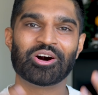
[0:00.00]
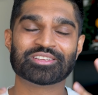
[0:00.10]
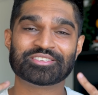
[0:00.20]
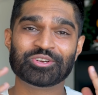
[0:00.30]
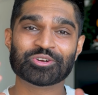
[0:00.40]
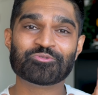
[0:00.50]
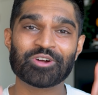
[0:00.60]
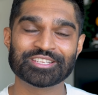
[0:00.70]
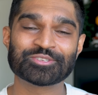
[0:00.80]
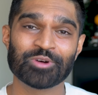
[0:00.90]
Honestly, you could
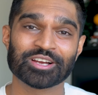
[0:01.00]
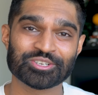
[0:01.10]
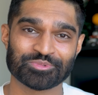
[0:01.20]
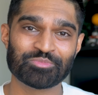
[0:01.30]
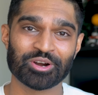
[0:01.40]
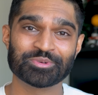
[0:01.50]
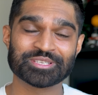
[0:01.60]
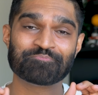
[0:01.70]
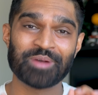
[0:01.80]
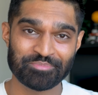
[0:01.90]
run this workshop tomorrow with
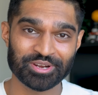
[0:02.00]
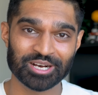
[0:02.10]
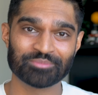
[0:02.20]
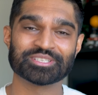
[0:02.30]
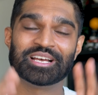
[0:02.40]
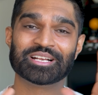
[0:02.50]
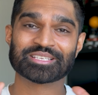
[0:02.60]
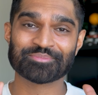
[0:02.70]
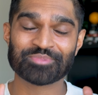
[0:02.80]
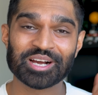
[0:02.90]
some paper cups,
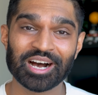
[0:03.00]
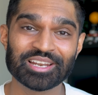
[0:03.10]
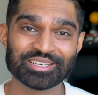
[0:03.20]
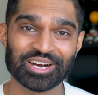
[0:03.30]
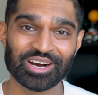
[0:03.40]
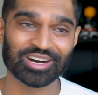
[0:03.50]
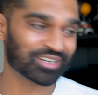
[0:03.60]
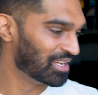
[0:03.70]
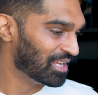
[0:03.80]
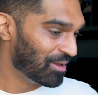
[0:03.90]
some colored card,